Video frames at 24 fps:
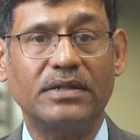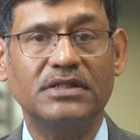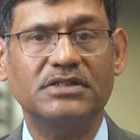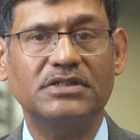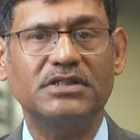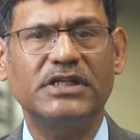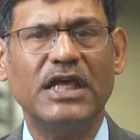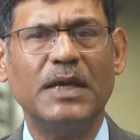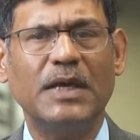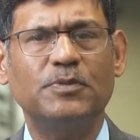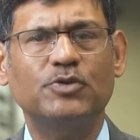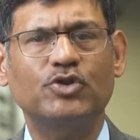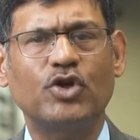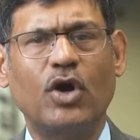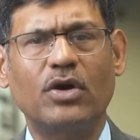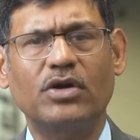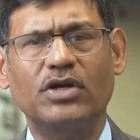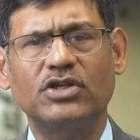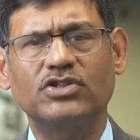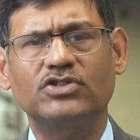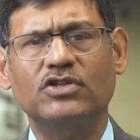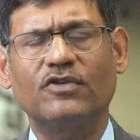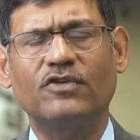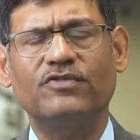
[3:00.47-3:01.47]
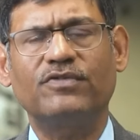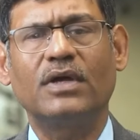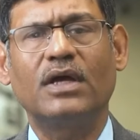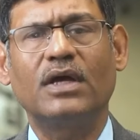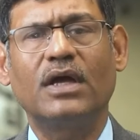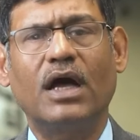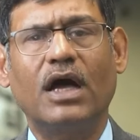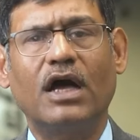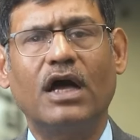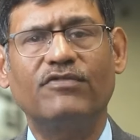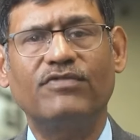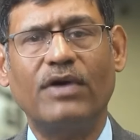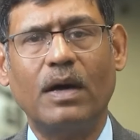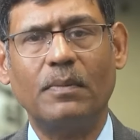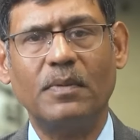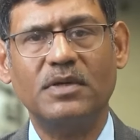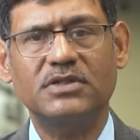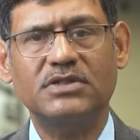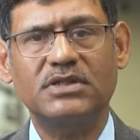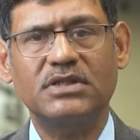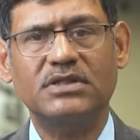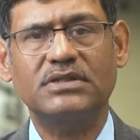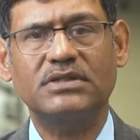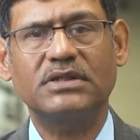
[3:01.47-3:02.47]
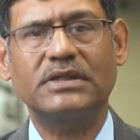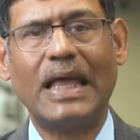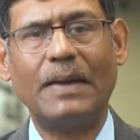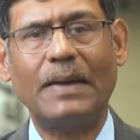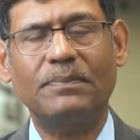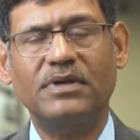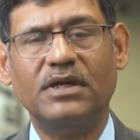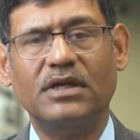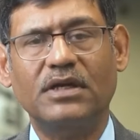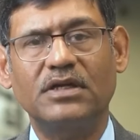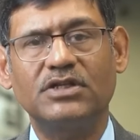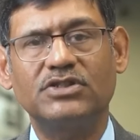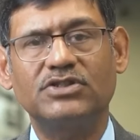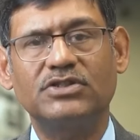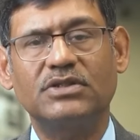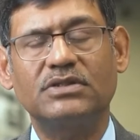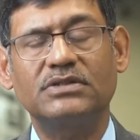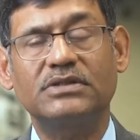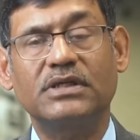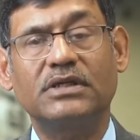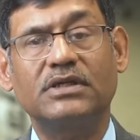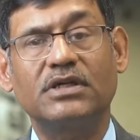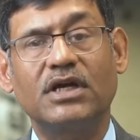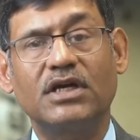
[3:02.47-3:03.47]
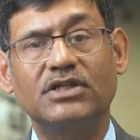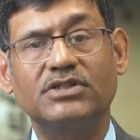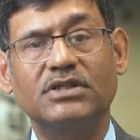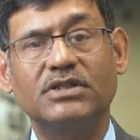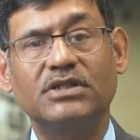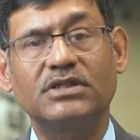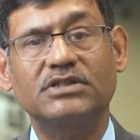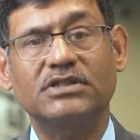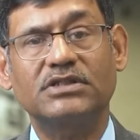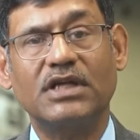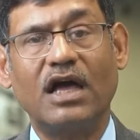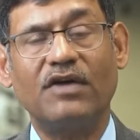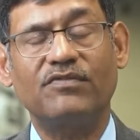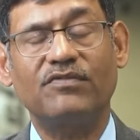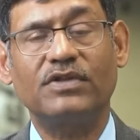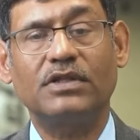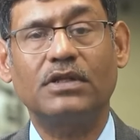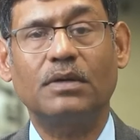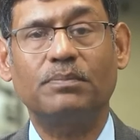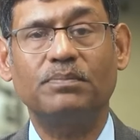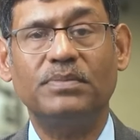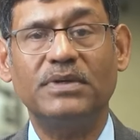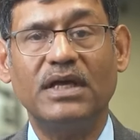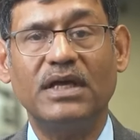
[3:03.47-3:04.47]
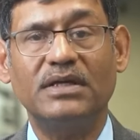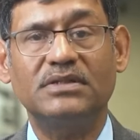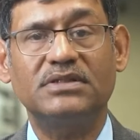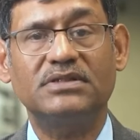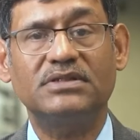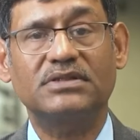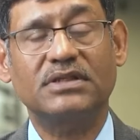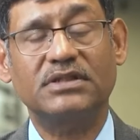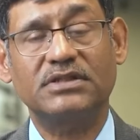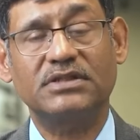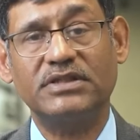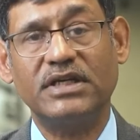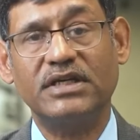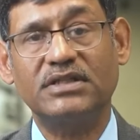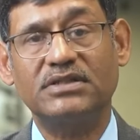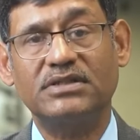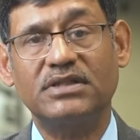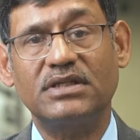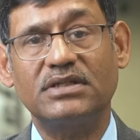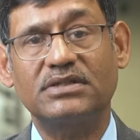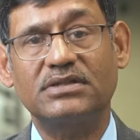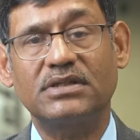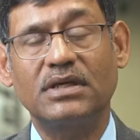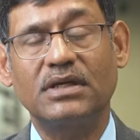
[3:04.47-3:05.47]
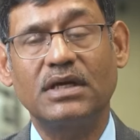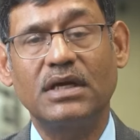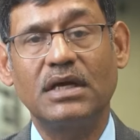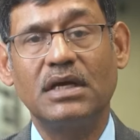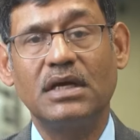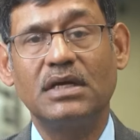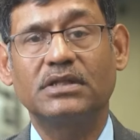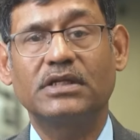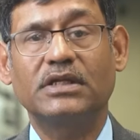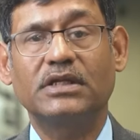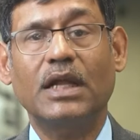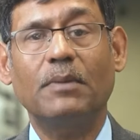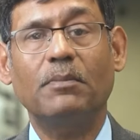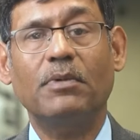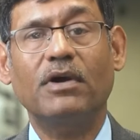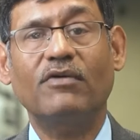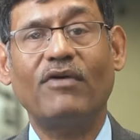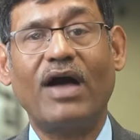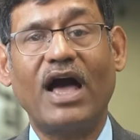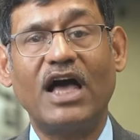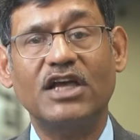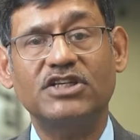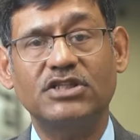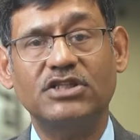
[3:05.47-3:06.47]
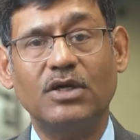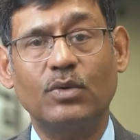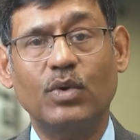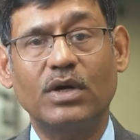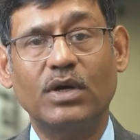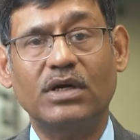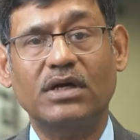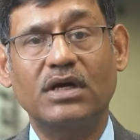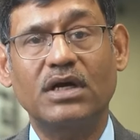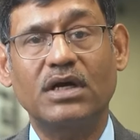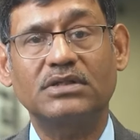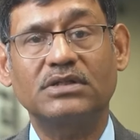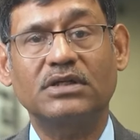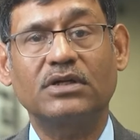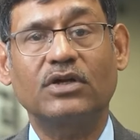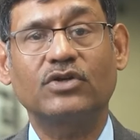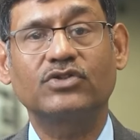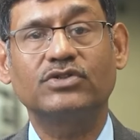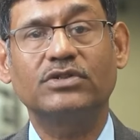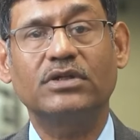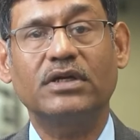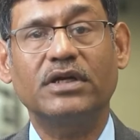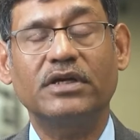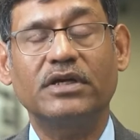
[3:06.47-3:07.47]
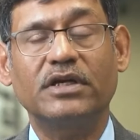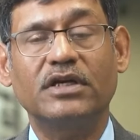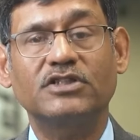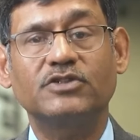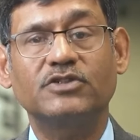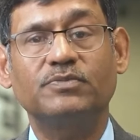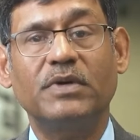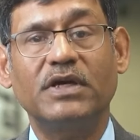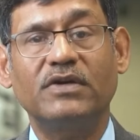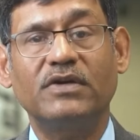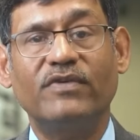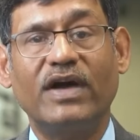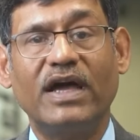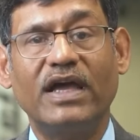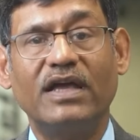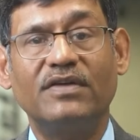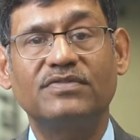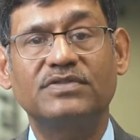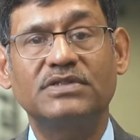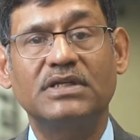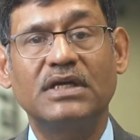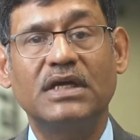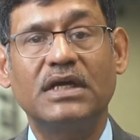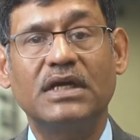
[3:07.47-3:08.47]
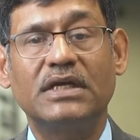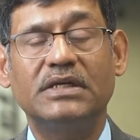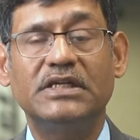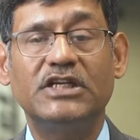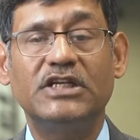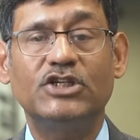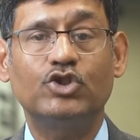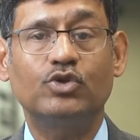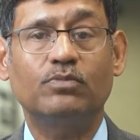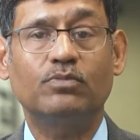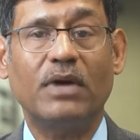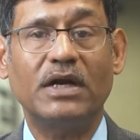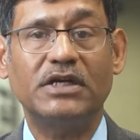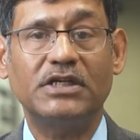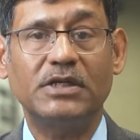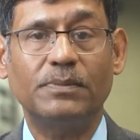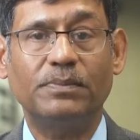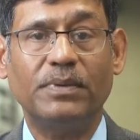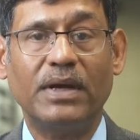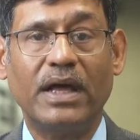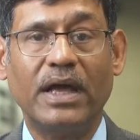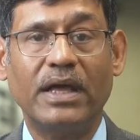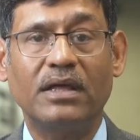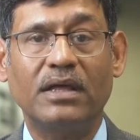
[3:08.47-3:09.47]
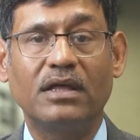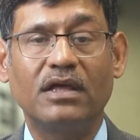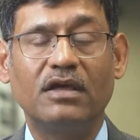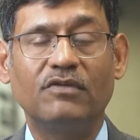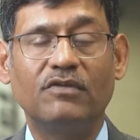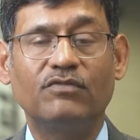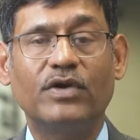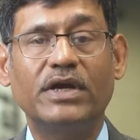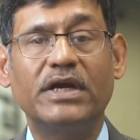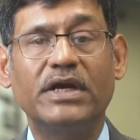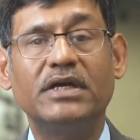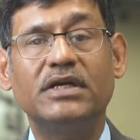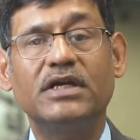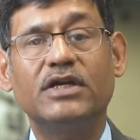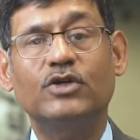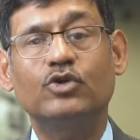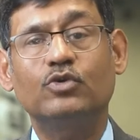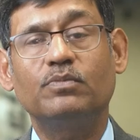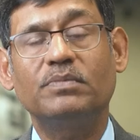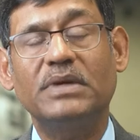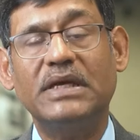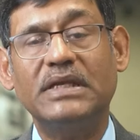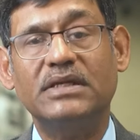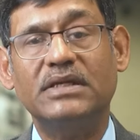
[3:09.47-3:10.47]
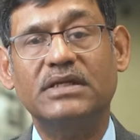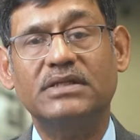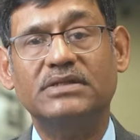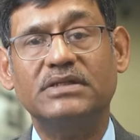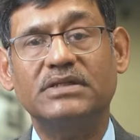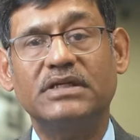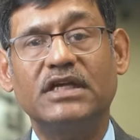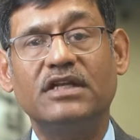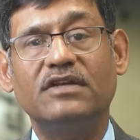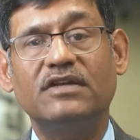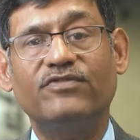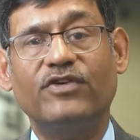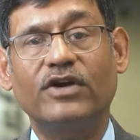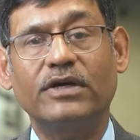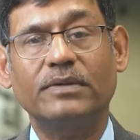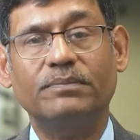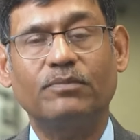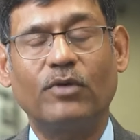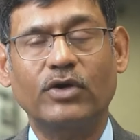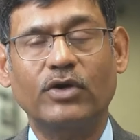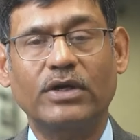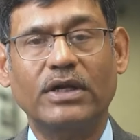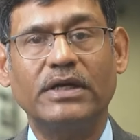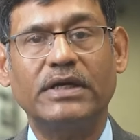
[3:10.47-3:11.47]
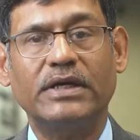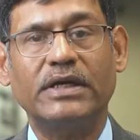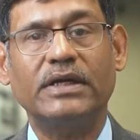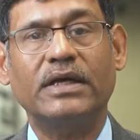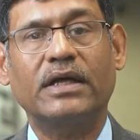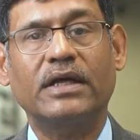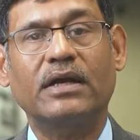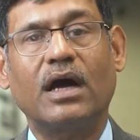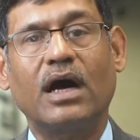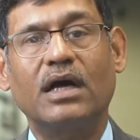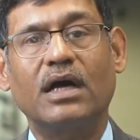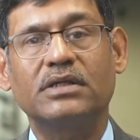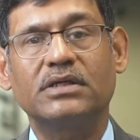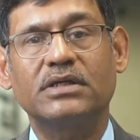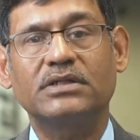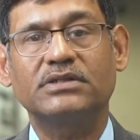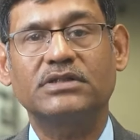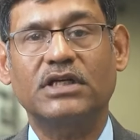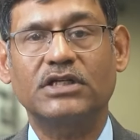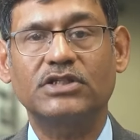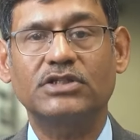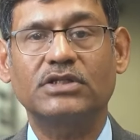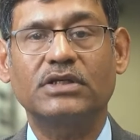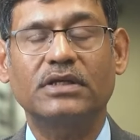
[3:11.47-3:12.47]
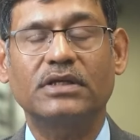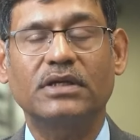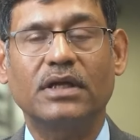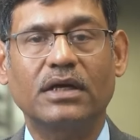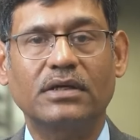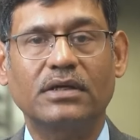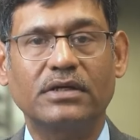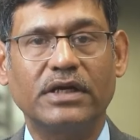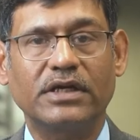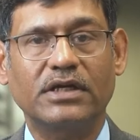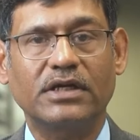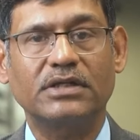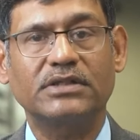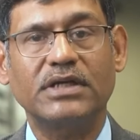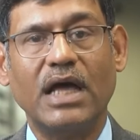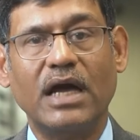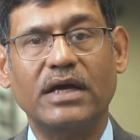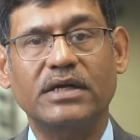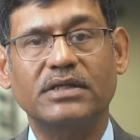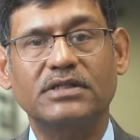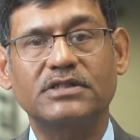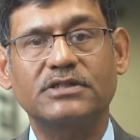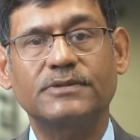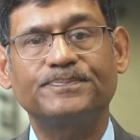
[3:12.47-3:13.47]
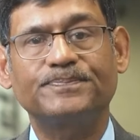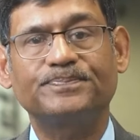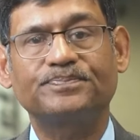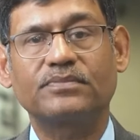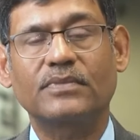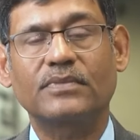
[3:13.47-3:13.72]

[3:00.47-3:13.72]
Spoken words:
There is a deep shortage of pharmacists, lab technicians, and nursing staff in the PHCs and CHCs. The number of ASHA workers and auxiliary nurse midwives need to multiply for India to meet its infant mortality and other such clinical targets.